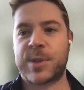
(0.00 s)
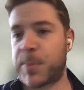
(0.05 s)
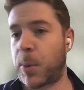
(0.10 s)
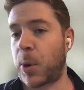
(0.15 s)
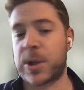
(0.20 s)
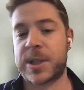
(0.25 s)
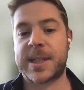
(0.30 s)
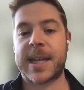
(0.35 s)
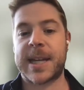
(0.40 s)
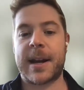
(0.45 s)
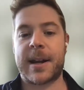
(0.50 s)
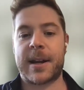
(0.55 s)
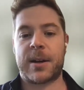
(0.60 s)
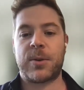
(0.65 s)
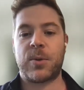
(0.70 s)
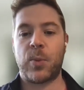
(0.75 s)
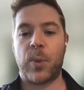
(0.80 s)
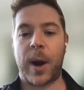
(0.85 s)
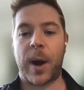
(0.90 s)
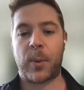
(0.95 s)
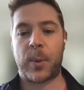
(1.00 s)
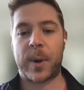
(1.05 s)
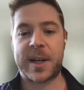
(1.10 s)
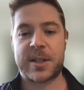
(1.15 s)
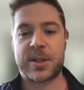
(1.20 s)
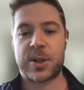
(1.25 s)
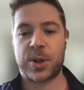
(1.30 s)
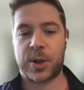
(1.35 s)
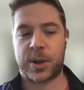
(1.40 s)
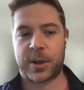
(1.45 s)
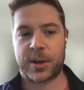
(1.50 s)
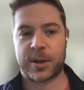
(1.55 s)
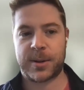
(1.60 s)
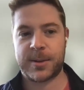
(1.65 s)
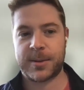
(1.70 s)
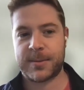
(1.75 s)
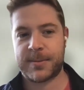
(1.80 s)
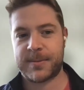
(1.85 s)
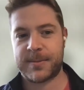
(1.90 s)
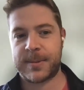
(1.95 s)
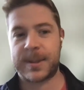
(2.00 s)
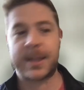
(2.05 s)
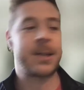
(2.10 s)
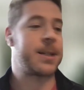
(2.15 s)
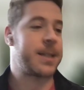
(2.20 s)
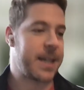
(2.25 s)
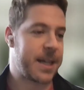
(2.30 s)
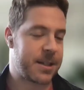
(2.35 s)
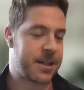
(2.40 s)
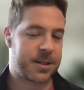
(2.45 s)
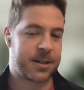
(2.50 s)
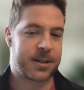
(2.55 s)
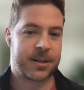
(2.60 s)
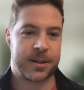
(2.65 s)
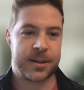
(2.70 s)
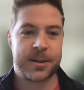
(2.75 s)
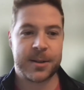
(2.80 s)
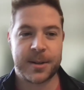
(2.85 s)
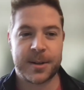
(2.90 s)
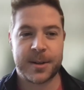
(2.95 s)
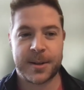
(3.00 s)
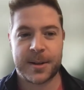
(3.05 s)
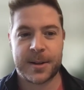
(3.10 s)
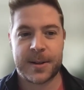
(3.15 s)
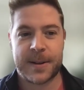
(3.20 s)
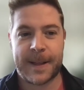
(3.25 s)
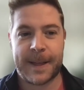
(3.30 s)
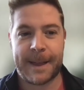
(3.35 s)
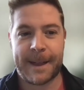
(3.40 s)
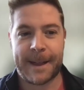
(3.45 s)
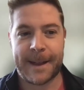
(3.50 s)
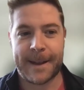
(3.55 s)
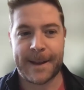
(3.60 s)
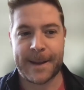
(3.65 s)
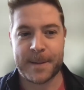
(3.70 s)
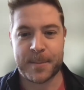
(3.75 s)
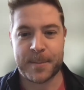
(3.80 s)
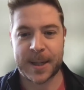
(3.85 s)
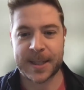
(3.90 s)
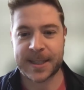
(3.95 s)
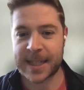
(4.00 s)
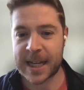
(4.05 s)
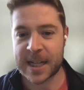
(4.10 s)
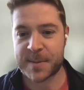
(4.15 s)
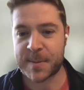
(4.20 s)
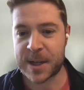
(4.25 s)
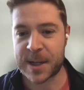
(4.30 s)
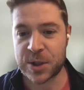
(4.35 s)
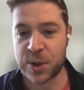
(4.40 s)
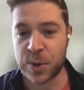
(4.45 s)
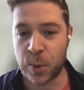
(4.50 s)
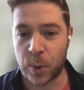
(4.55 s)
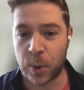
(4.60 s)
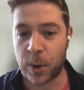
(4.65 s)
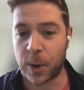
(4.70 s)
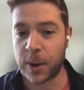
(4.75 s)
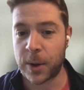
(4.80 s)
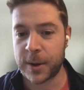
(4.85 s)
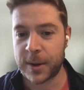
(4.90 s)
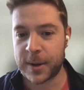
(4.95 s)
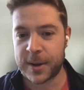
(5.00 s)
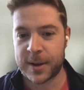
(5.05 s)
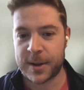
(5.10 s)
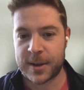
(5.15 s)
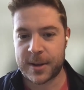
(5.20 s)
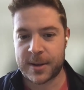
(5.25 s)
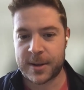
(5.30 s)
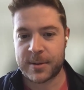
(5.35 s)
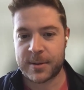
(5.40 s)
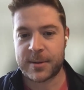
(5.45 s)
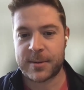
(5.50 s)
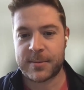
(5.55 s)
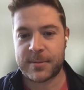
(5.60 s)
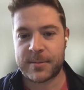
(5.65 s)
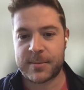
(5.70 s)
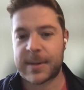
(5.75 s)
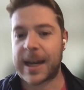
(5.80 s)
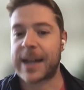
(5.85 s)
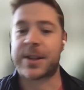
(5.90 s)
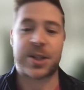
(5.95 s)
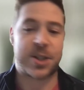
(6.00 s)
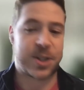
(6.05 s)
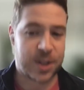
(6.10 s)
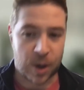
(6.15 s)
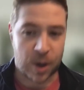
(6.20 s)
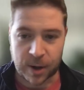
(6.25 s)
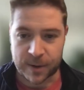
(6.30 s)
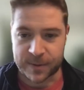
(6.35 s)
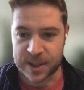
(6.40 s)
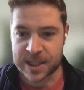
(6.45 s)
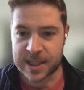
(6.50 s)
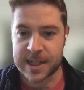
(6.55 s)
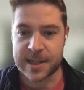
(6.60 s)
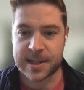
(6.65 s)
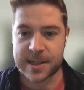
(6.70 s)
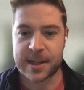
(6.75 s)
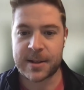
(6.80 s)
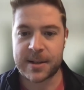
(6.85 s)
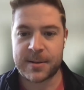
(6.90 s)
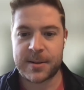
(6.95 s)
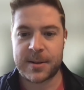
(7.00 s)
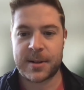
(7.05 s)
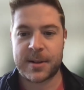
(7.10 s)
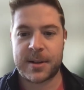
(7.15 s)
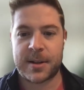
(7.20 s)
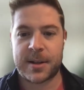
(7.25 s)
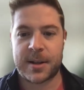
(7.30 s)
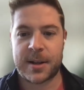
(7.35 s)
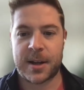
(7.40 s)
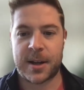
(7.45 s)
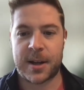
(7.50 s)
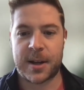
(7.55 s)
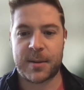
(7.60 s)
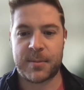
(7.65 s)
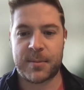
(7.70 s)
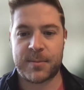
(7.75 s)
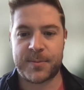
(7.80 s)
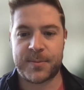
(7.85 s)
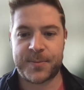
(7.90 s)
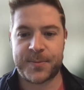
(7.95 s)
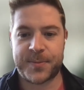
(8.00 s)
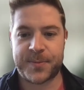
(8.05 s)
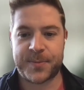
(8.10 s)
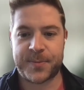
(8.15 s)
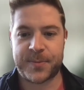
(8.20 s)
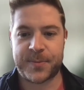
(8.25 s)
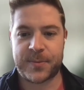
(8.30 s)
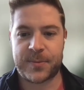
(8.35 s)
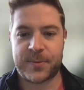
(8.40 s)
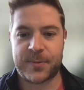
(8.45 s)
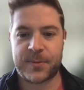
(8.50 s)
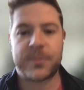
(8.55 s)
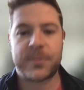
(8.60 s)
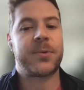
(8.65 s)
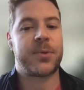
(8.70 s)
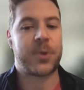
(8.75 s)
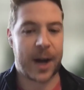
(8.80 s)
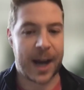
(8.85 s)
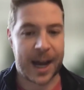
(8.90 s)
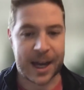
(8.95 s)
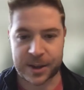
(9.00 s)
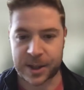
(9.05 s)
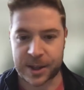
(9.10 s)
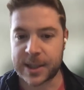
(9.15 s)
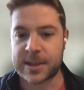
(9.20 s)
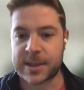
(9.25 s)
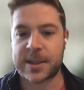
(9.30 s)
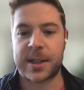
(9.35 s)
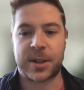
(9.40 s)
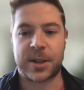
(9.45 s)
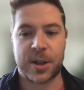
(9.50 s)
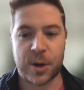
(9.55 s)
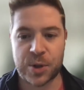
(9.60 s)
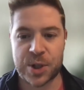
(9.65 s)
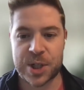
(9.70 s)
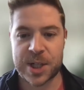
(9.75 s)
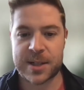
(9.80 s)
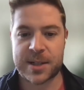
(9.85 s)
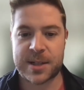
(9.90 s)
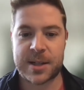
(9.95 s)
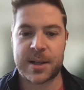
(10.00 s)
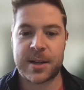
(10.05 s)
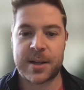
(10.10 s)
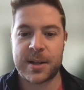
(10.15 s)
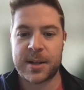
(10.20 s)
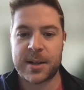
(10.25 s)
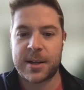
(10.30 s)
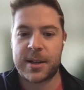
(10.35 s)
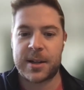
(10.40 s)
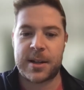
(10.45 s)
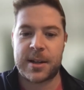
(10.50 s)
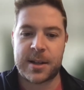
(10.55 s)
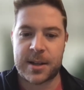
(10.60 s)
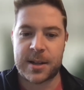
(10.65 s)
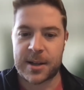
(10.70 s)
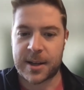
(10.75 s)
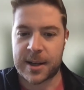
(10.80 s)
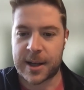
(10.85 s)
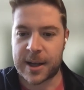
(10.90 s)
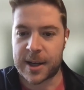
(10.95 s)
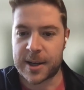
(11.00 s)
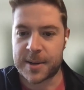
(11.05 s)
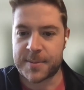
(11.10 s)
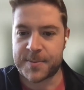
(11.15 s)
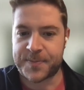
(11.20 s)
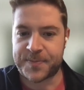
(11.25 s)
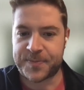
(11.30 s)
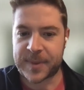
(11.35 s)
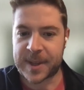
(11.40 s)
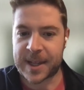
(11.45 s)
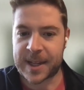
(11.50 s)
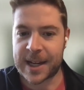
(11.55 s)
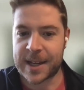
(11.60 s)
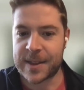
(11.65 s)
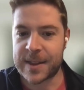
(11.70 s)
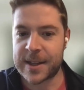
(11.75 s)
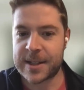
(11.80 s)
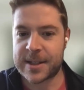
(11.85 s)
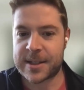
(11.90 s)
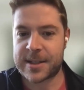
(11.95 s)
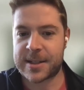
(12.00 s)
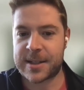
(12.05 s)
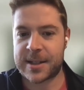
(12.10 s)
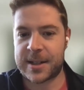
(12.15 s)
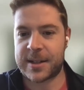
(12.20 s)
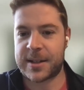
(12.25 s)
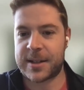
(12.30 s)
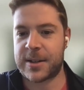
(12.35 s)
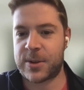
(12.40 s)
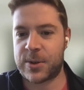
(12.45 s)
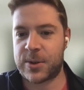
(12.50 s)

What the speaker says: sports setting where we took the DISC assessment tool at the start of a season um, for athletes and coaches. Um, and this